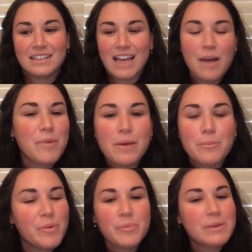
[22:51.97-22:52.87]
Yeah,
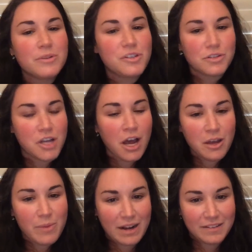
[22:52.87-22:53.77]
but people don't talk
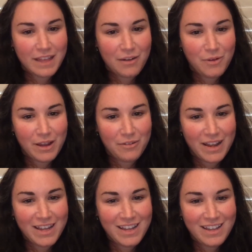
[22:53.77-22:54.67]
about it that way,
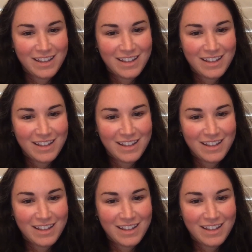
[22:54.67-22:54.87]
right?